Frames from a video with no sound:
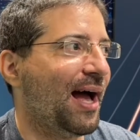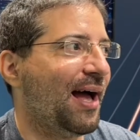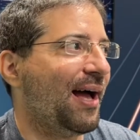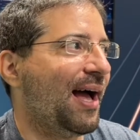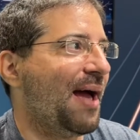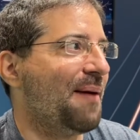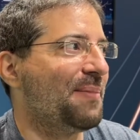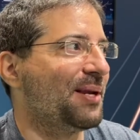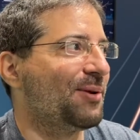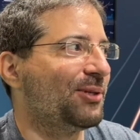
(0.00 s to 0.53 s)

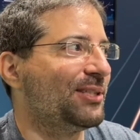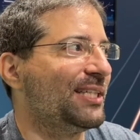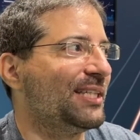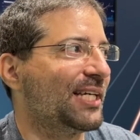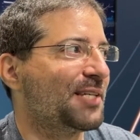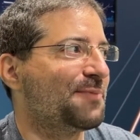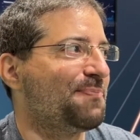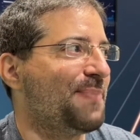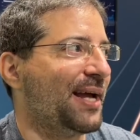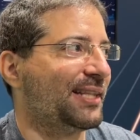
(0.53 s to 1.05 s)
we didn't
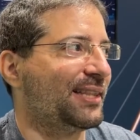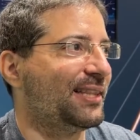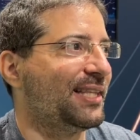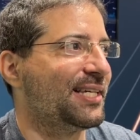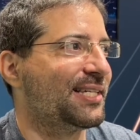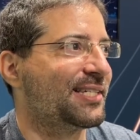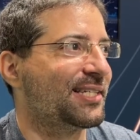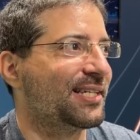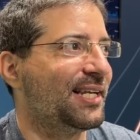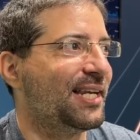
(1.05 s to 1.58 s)
expect
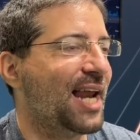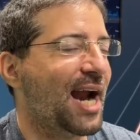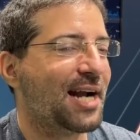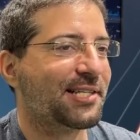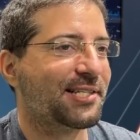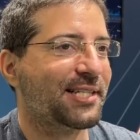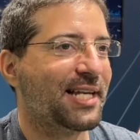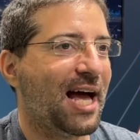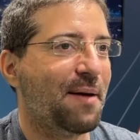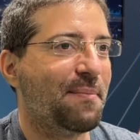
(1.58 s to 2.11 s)
this
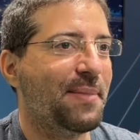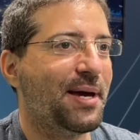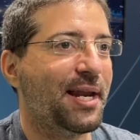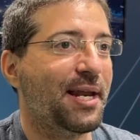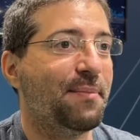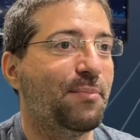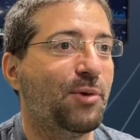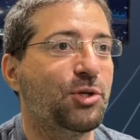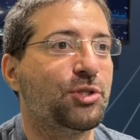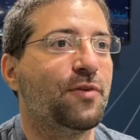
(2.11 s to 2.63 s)
large number,
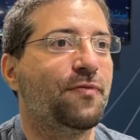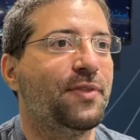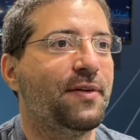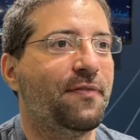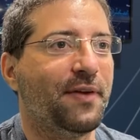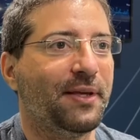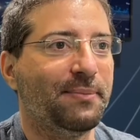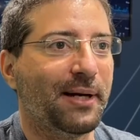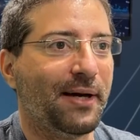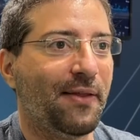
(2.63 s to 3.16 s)
and most of the
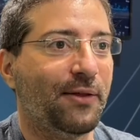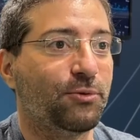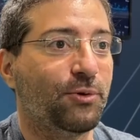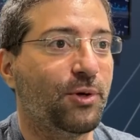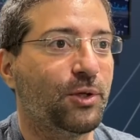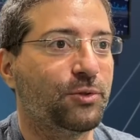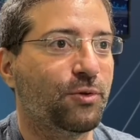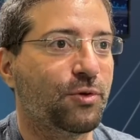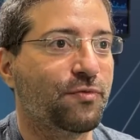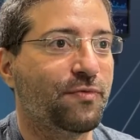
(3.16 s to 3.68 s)
feedback that we
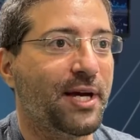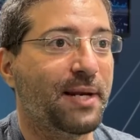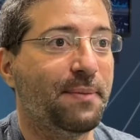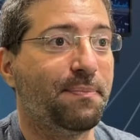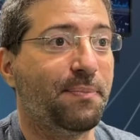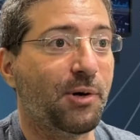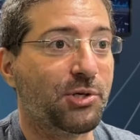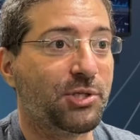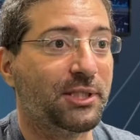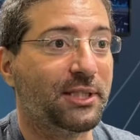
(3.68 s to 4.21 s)
got was very
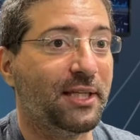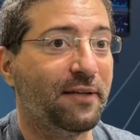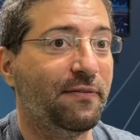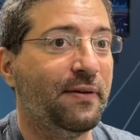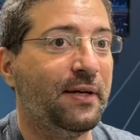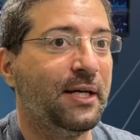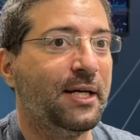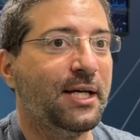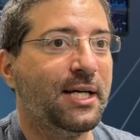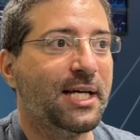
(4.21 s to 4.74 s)
positive.
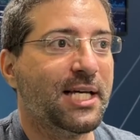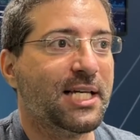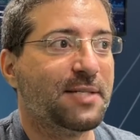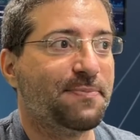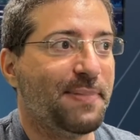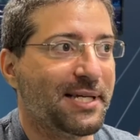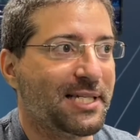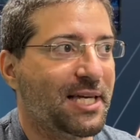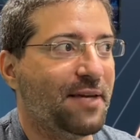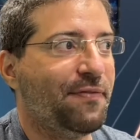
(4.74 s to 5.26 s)

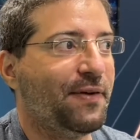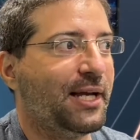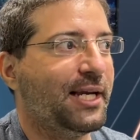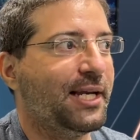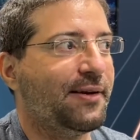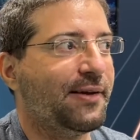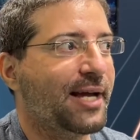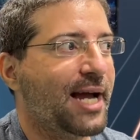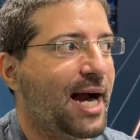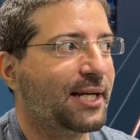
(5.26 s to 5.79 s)
Specifically
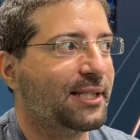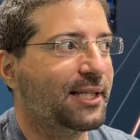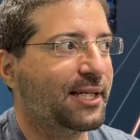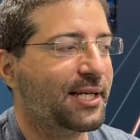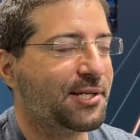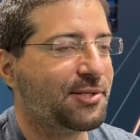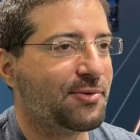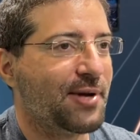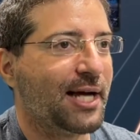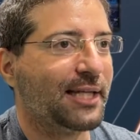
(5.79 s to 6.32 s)
regarding
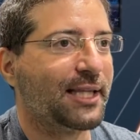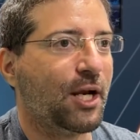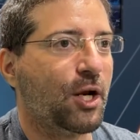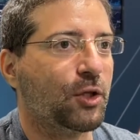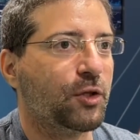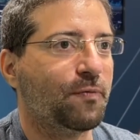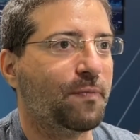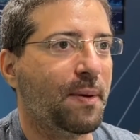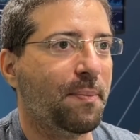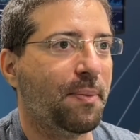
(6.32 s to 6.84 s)
Instruqt, a lot
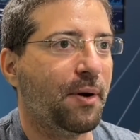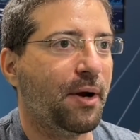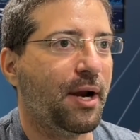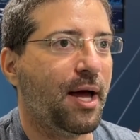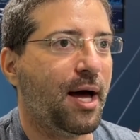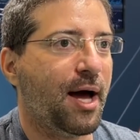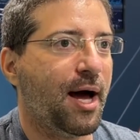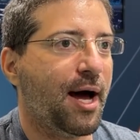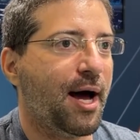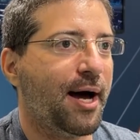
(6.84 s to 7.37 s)
of people
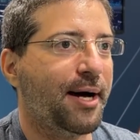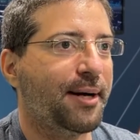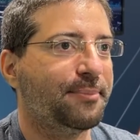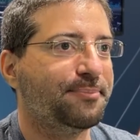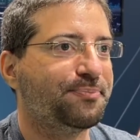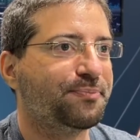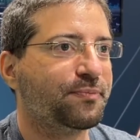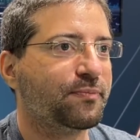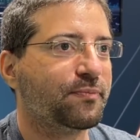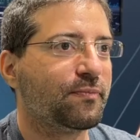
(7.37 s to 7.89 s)

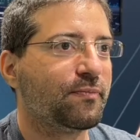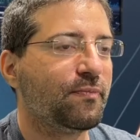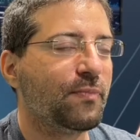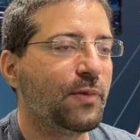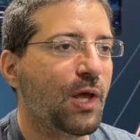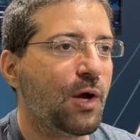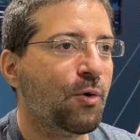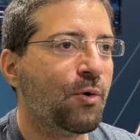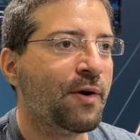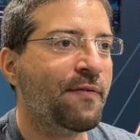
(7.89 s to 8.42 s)

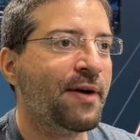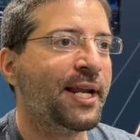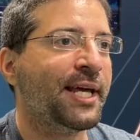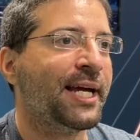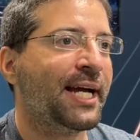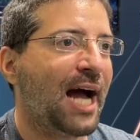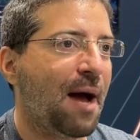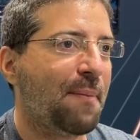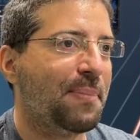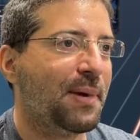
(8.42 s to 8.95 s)
were very
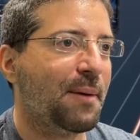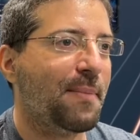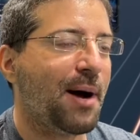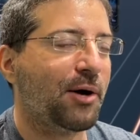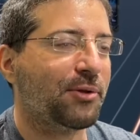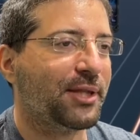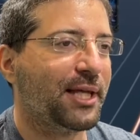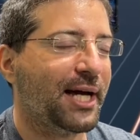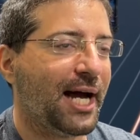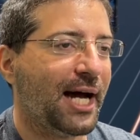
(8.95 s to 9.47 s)
happy
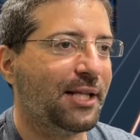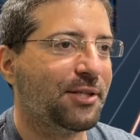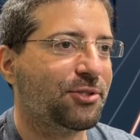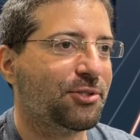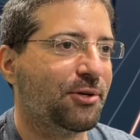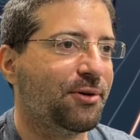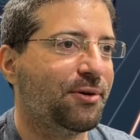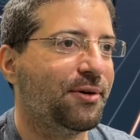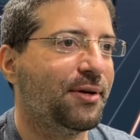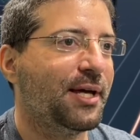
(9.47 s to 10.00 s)
about the
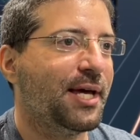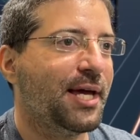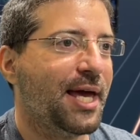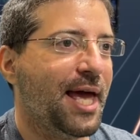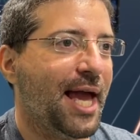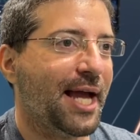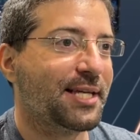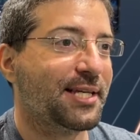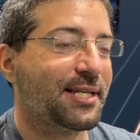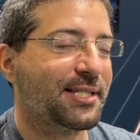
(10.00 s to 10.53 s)
hands-on
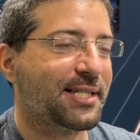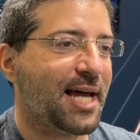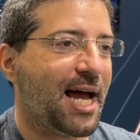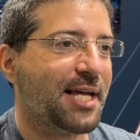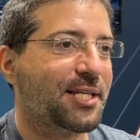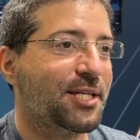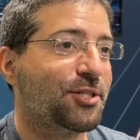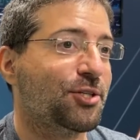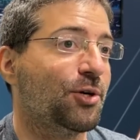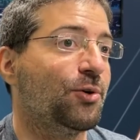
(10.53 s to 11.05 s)

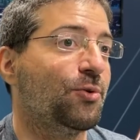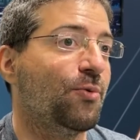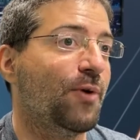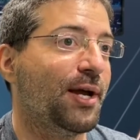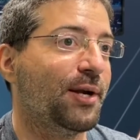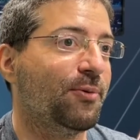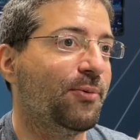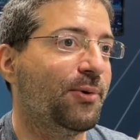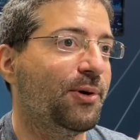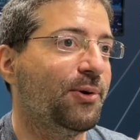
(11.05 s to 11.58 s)
exercises. And
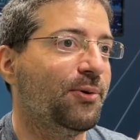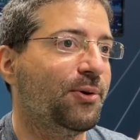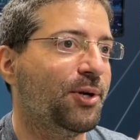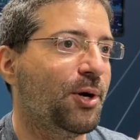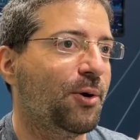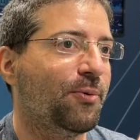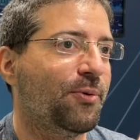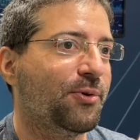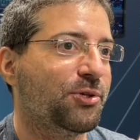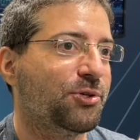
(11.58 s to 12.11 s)
when
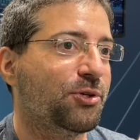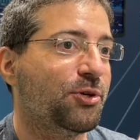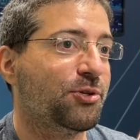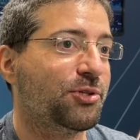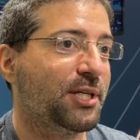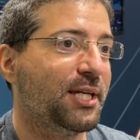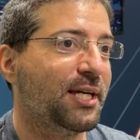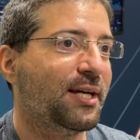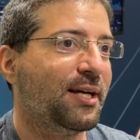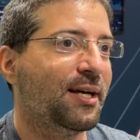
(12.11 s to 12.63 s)
you see